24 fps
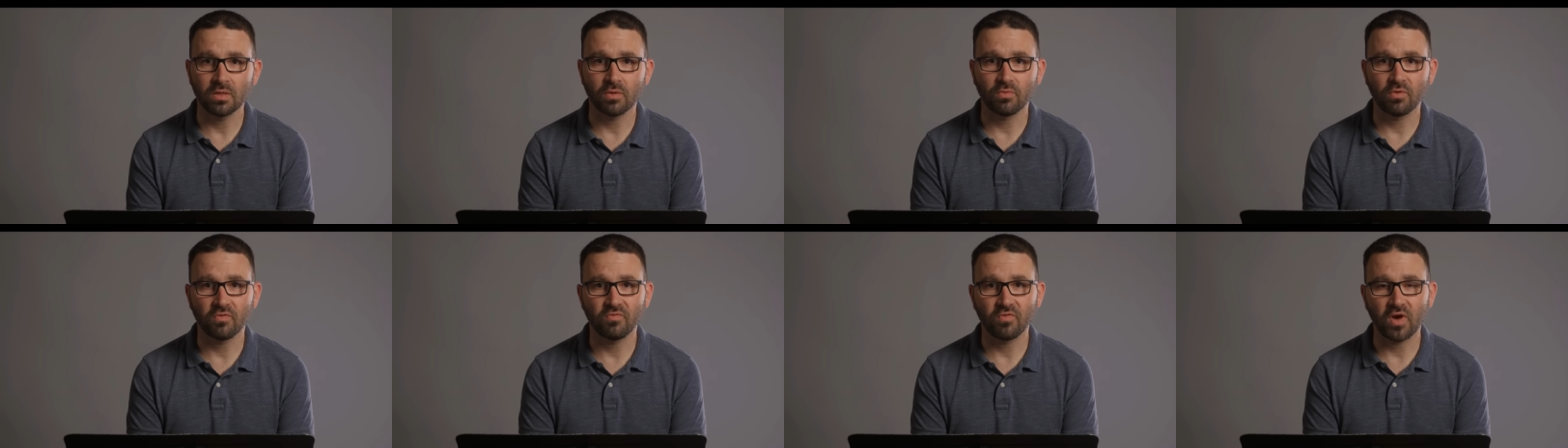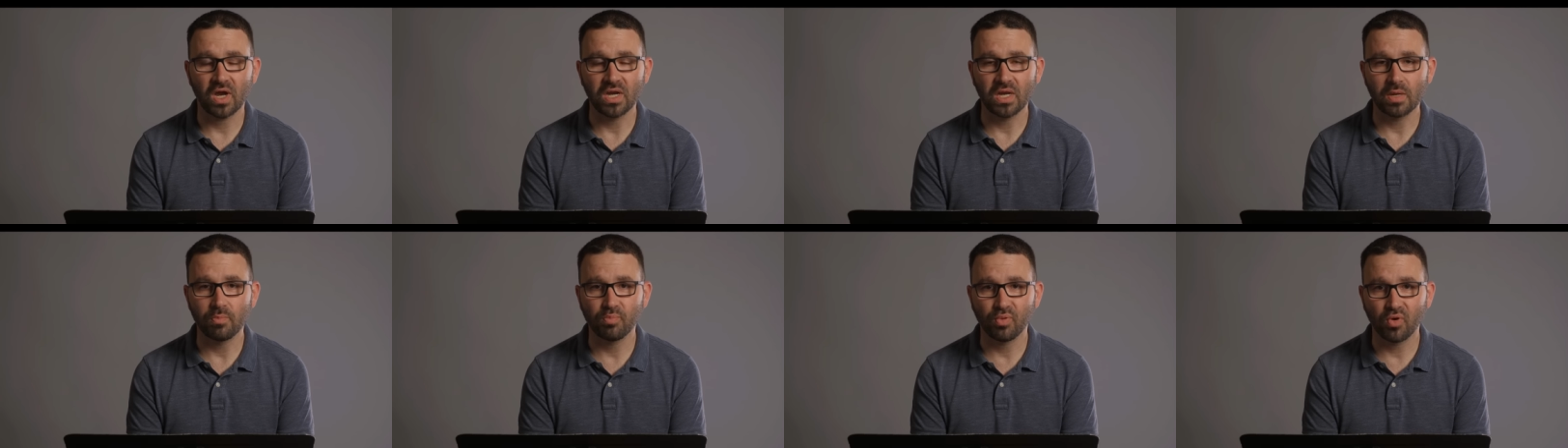There were
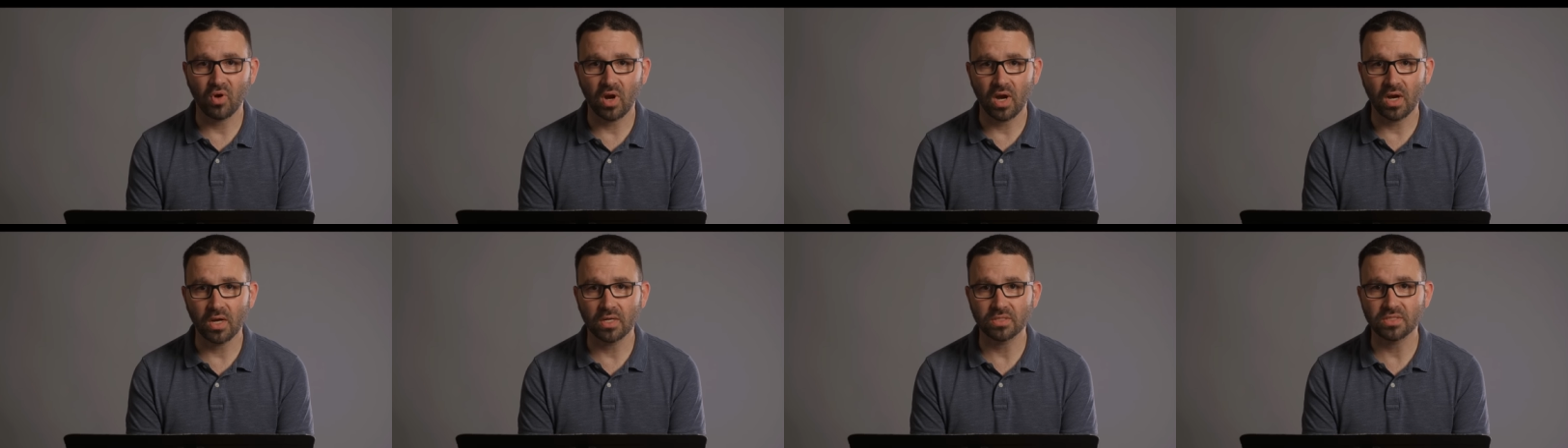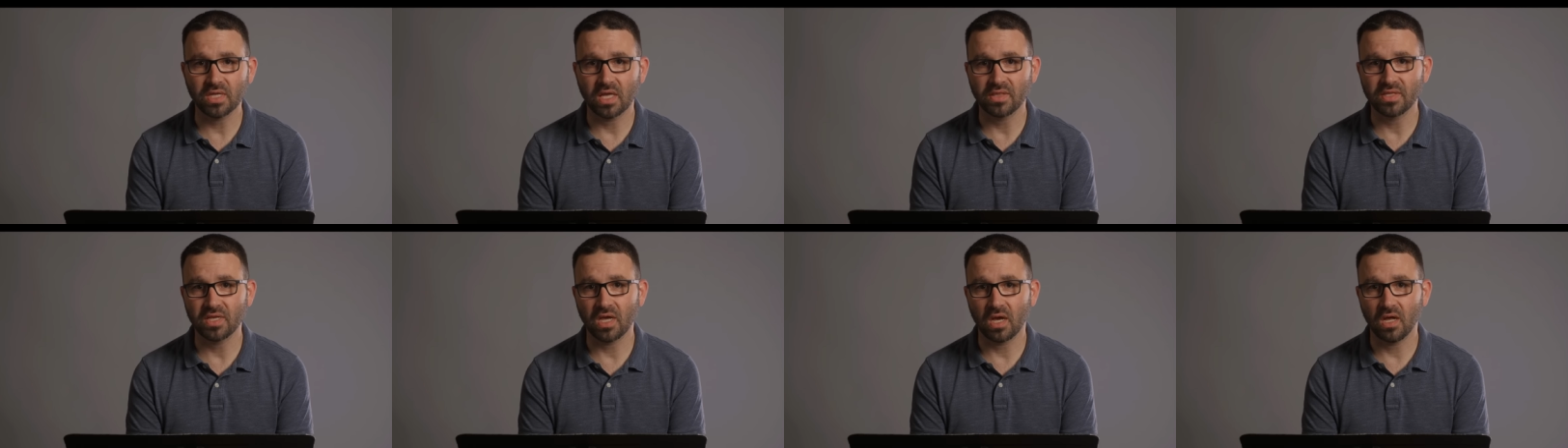Friday
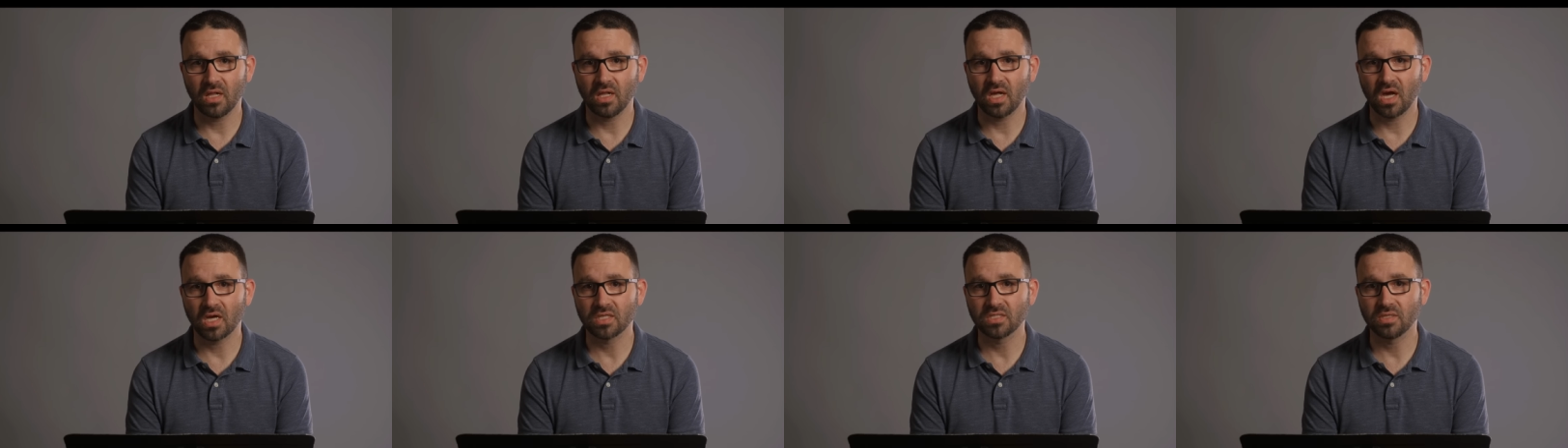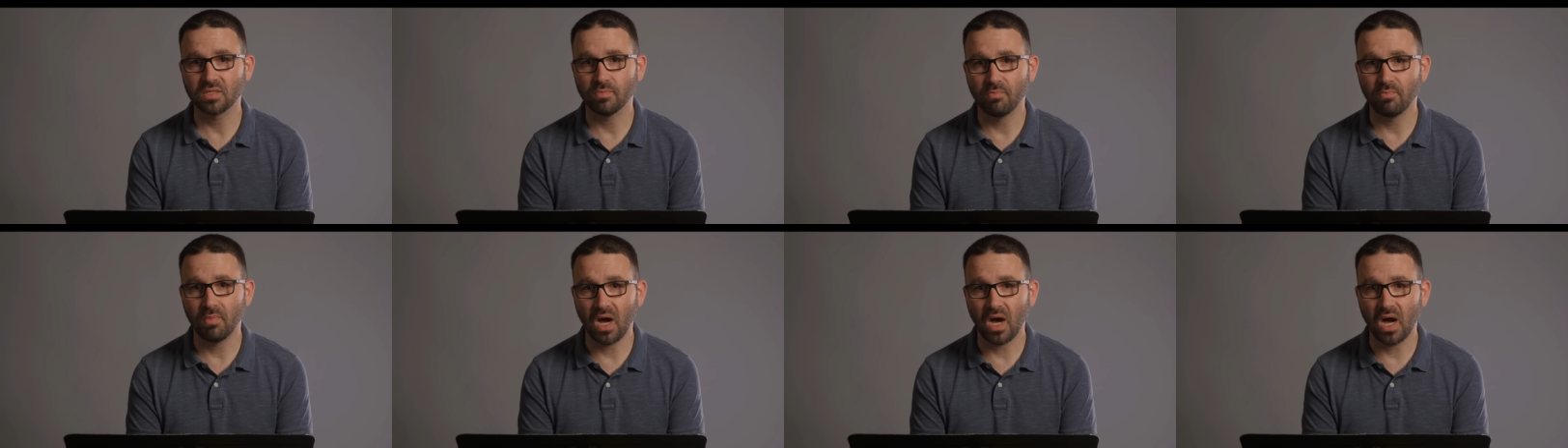prayers at the Al
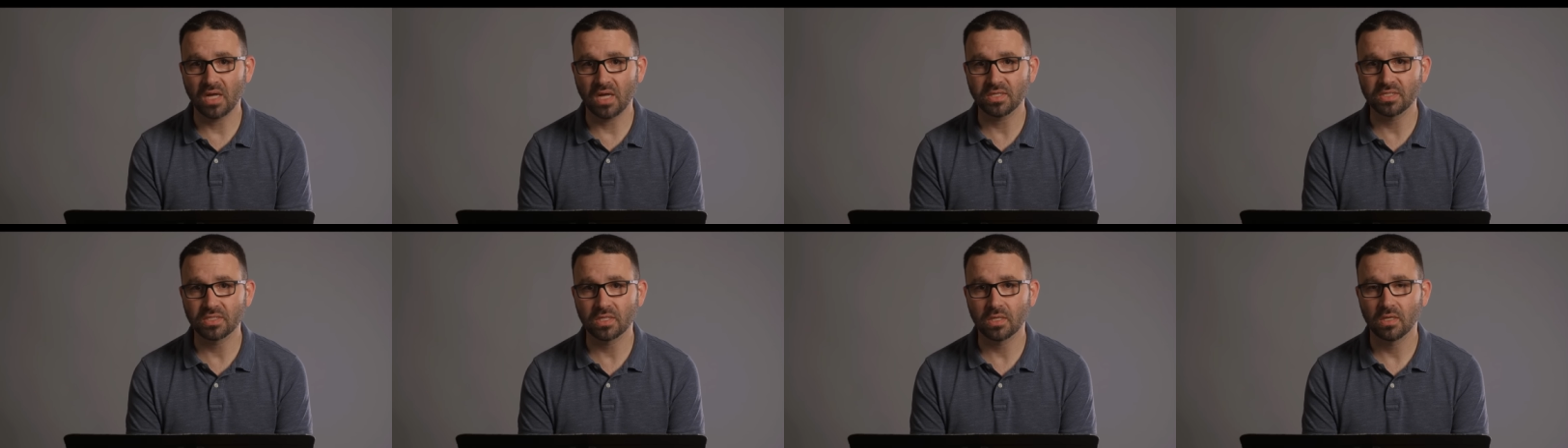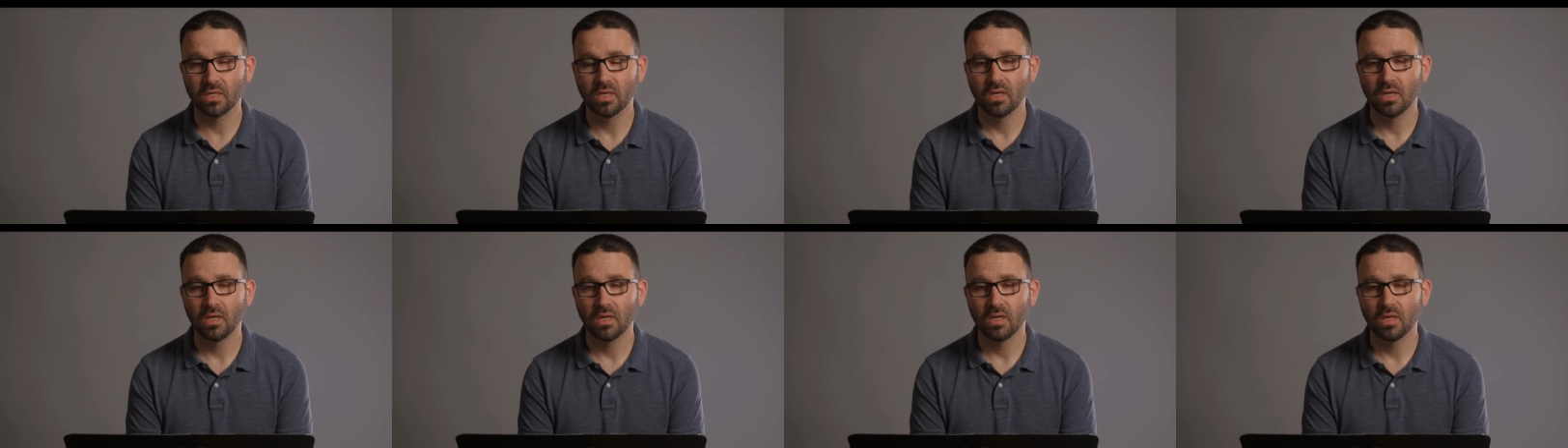Aqsa Mosque.